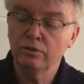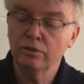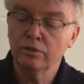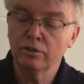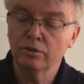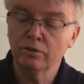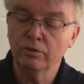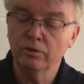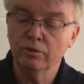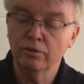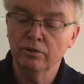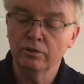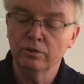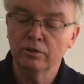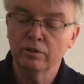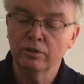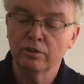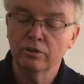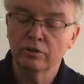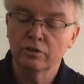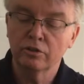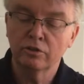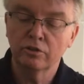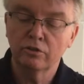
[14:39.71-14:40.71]

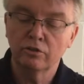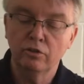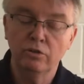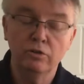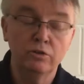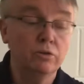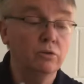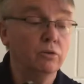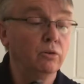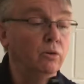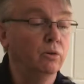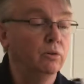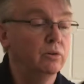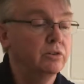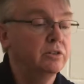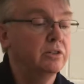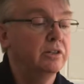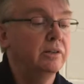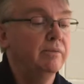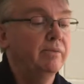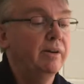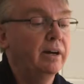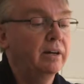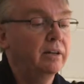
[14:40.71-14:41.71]
screw holes
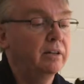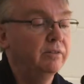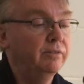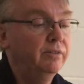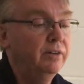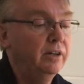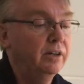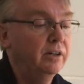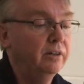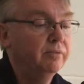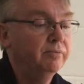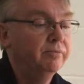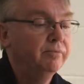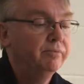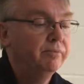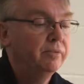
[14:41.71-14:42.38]
in the back of it,